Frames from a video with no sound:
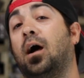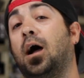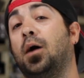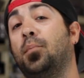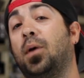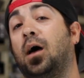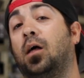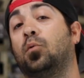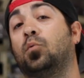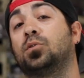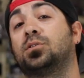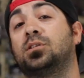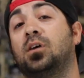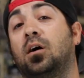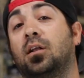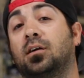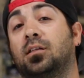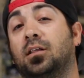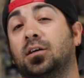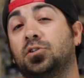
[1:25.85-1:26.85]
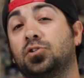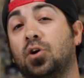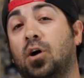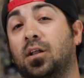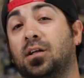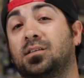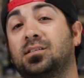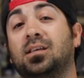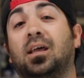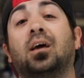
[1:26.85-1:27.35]
I'm Alan with
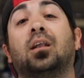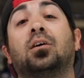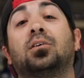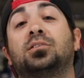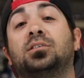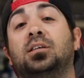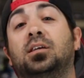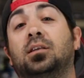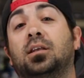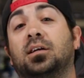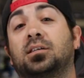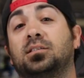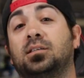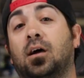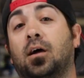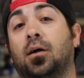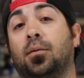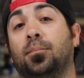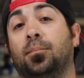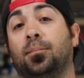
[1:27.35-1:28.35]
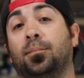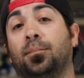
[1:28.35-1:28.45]
SonicElectronix, and I'll see you next time.